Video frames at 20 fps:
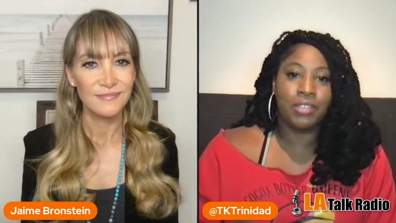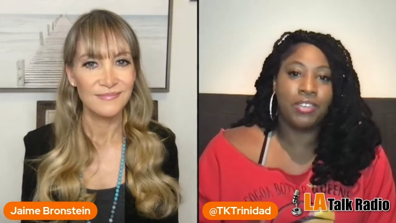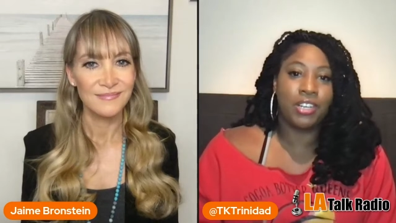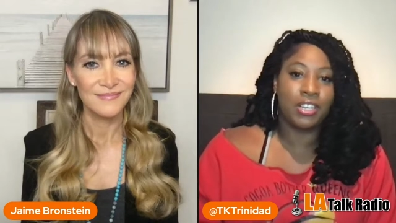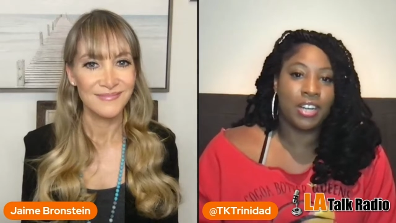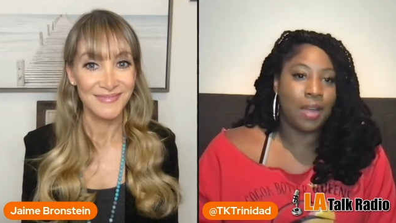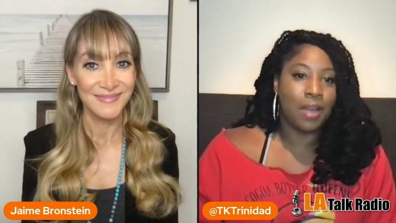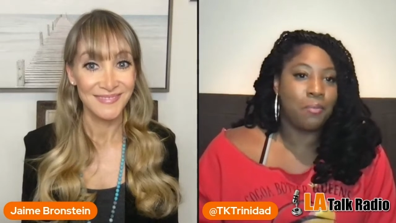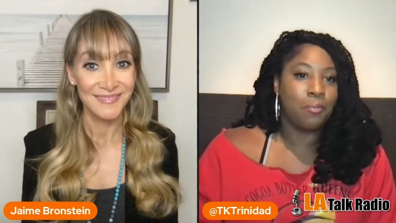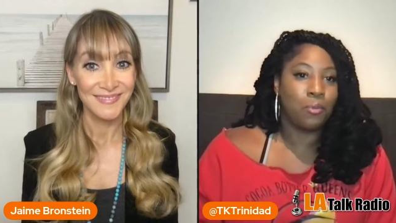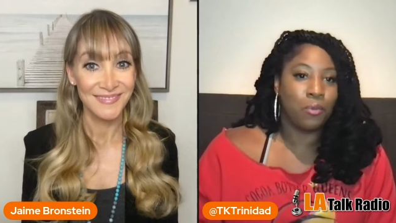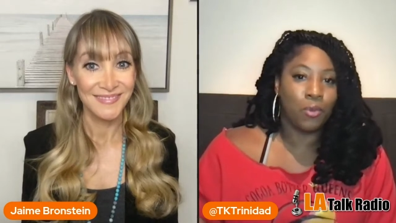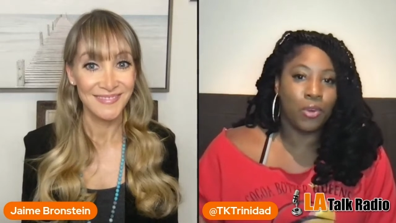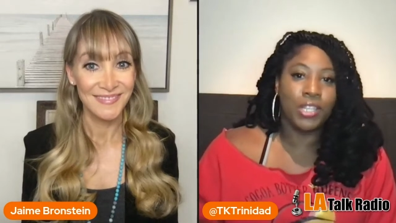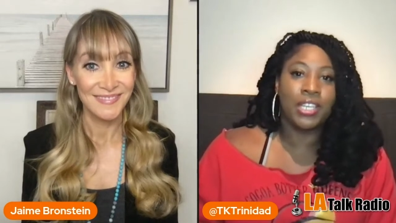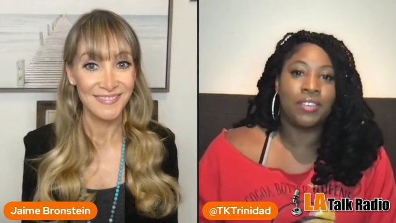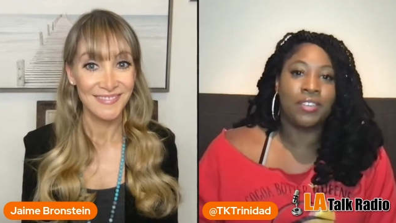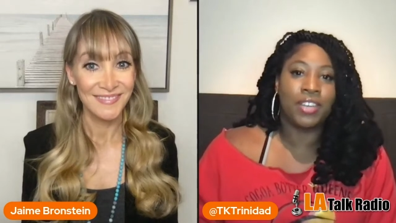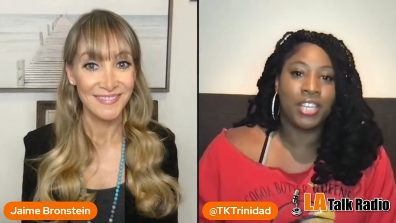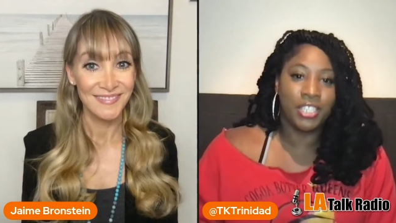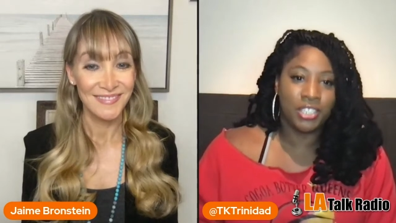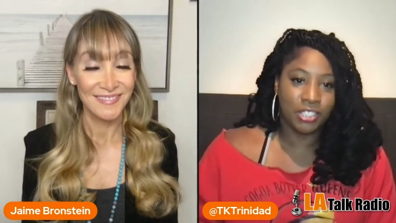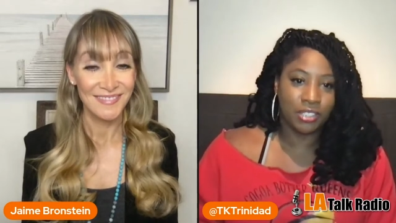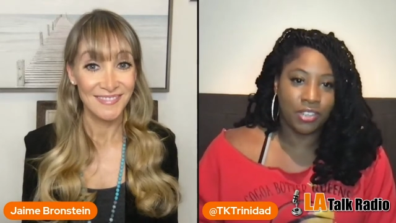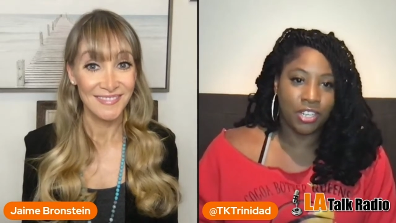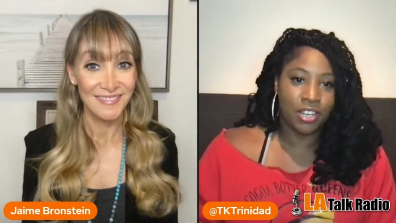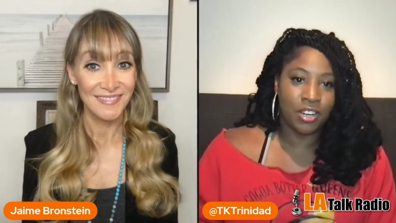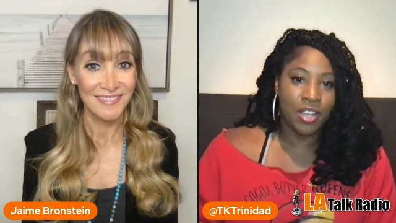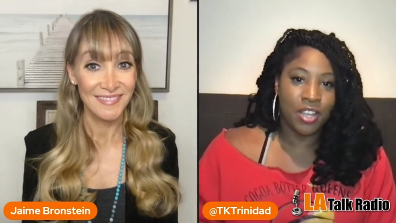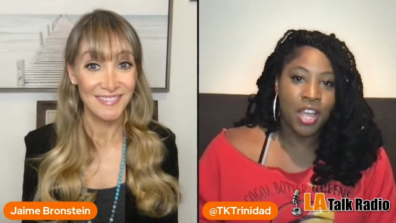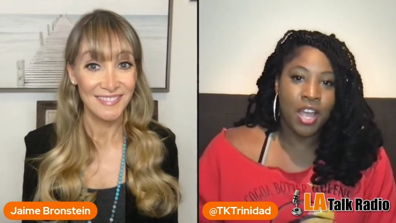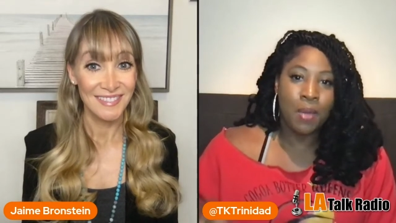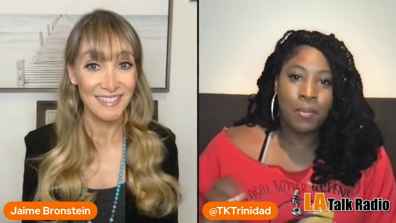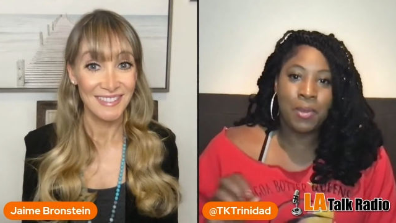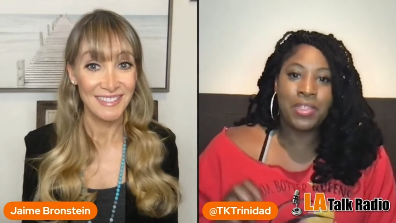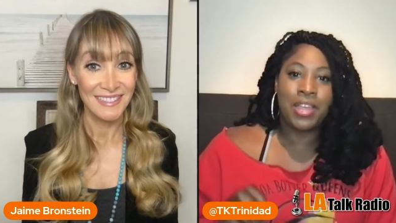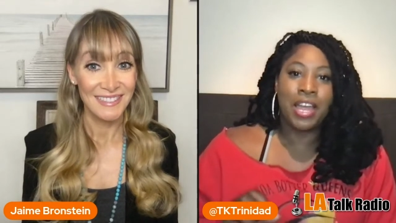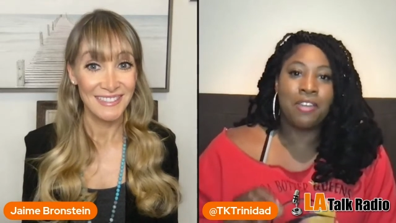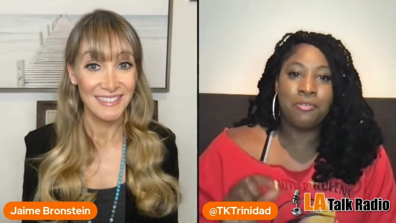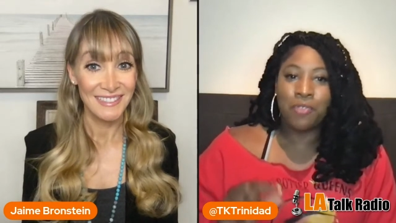Speaker 1: believe it or not, I'm really an introvert.
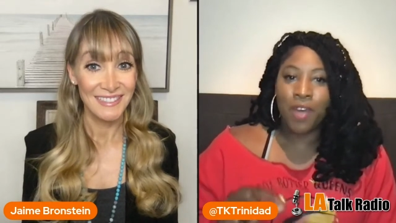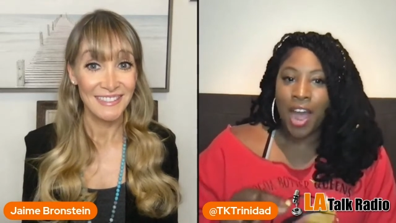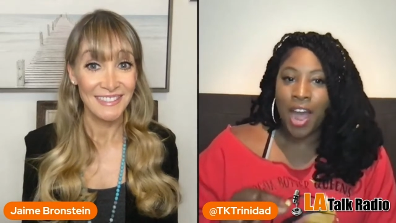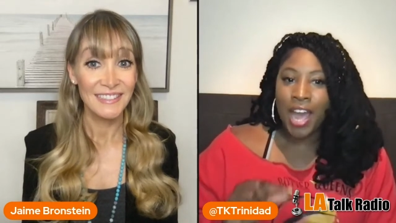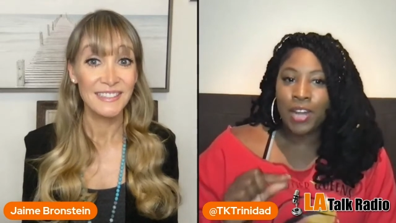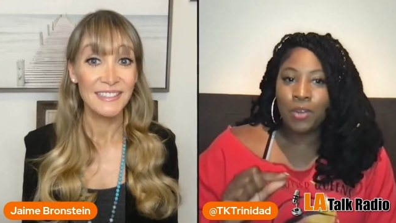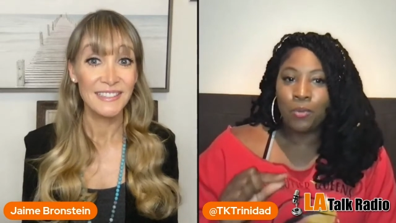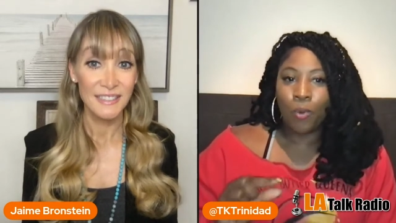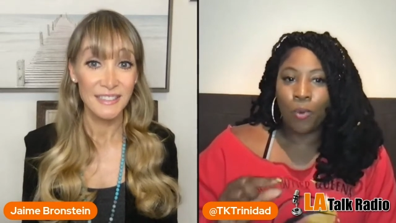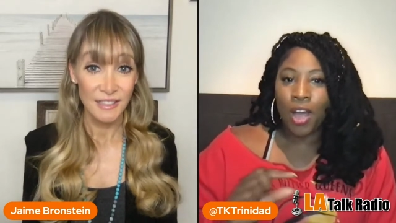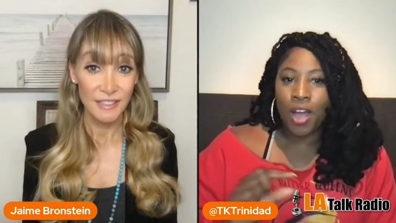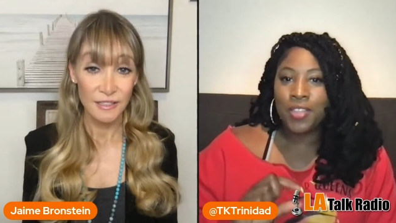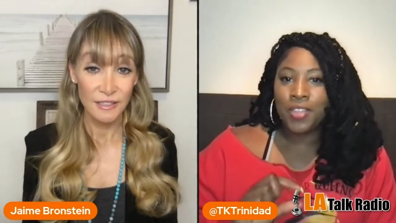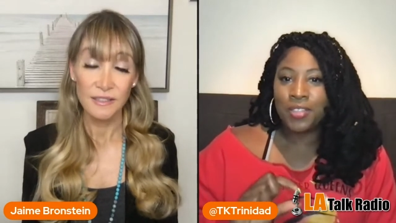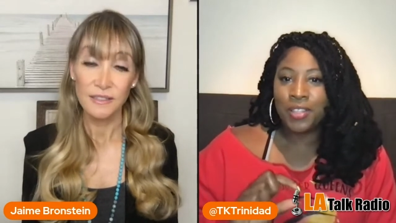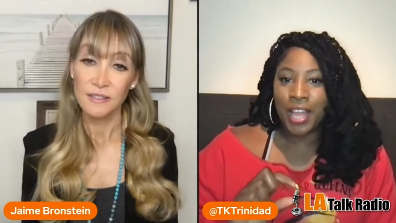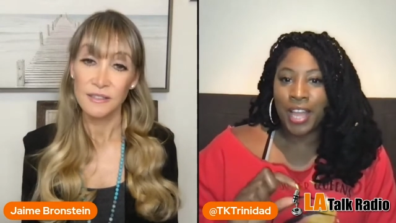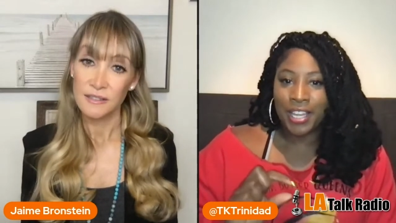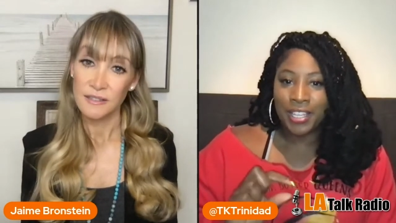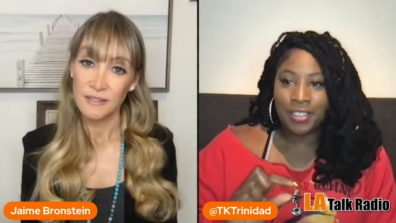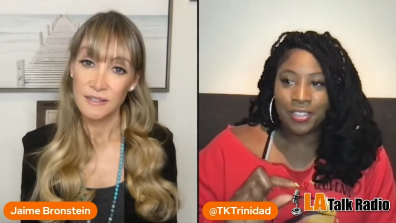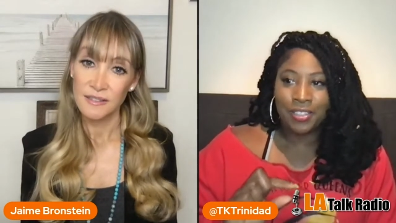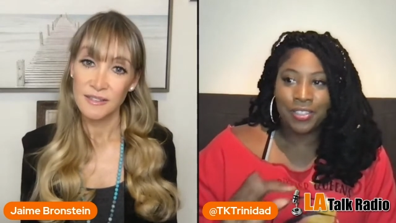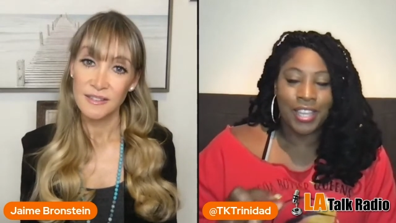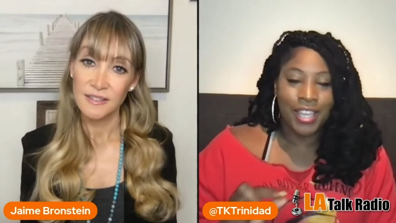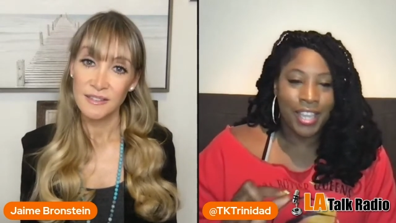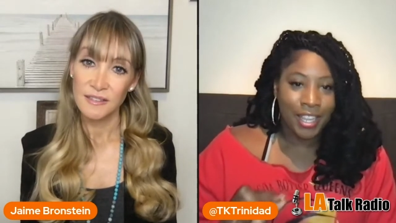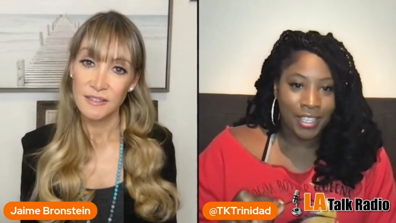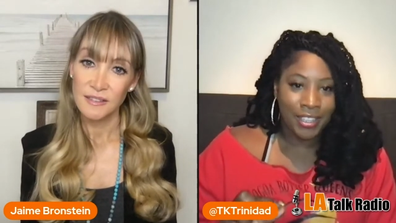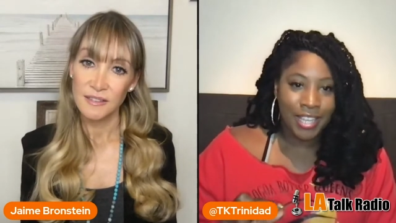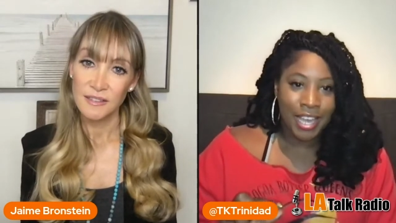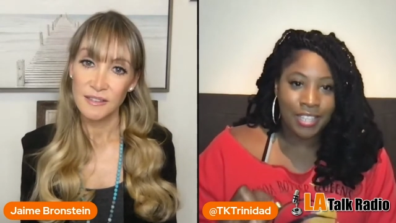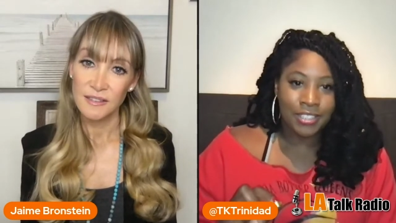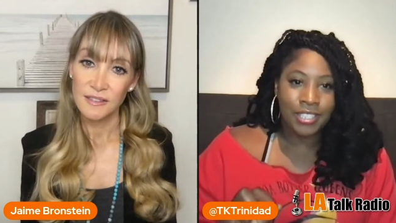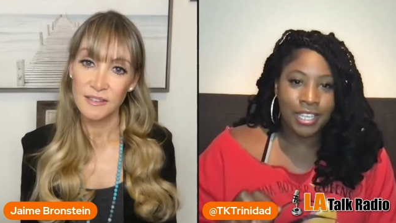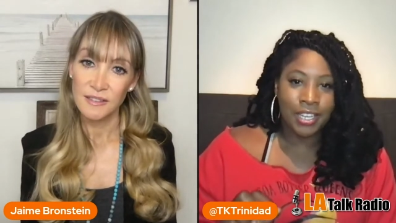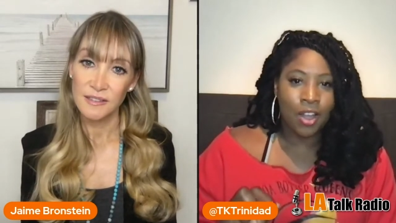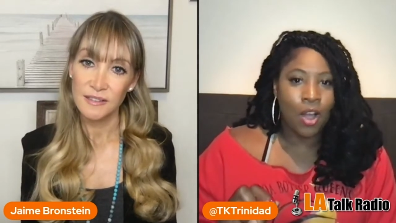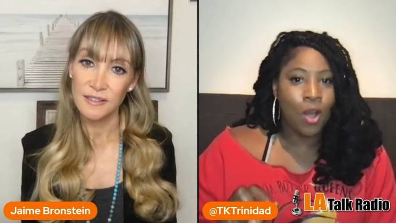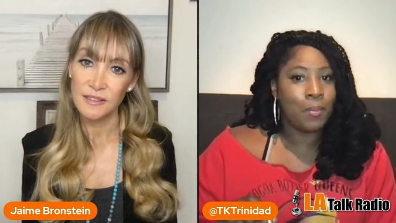But I find one like thing
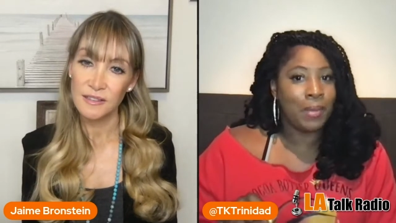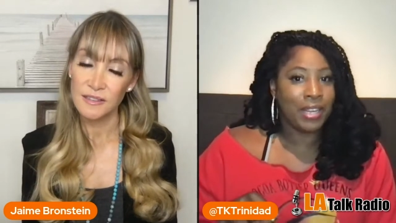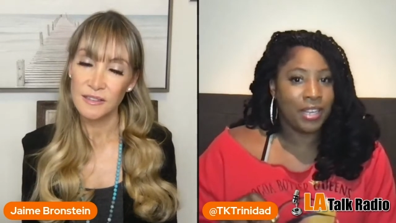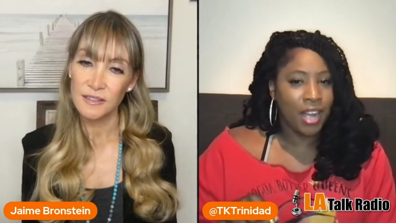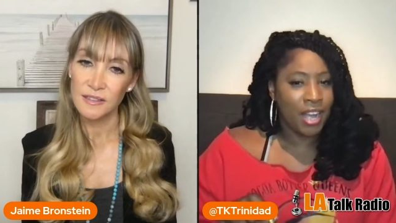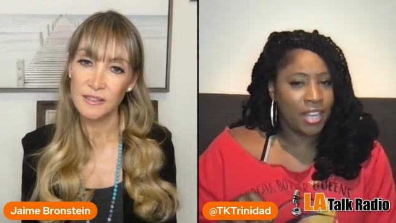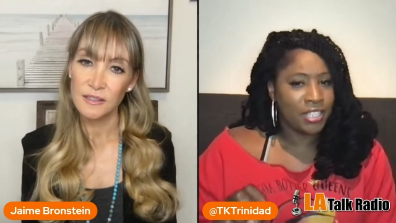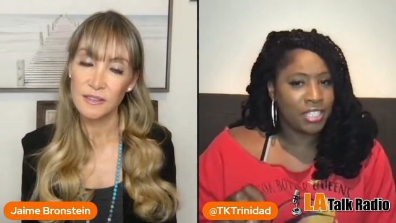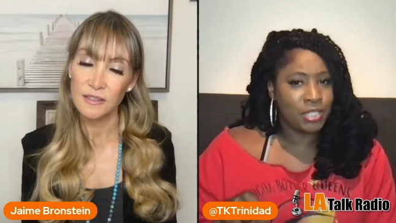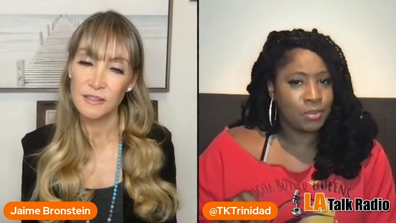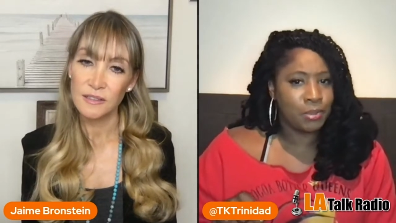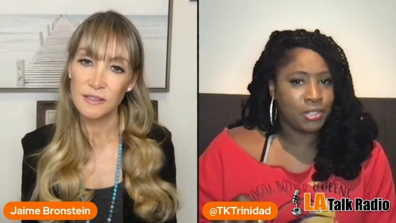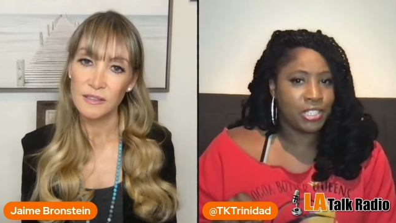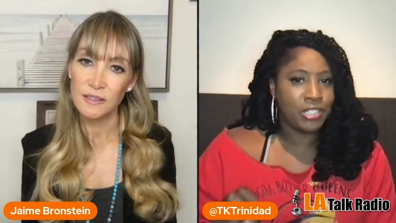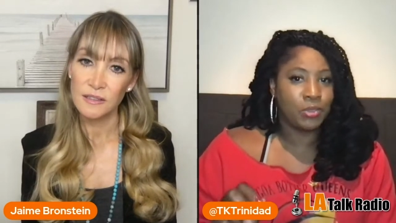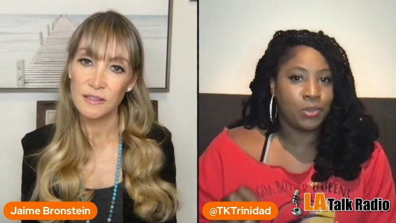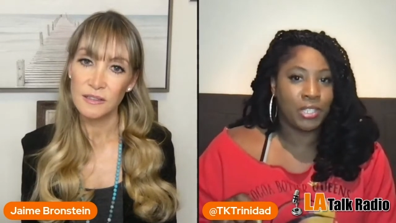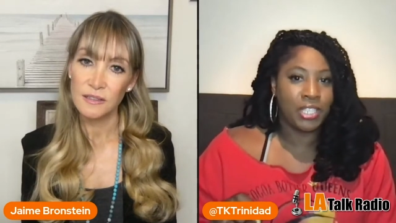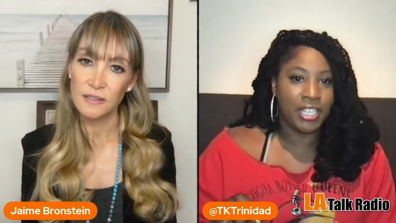that's like, oh my God, this person's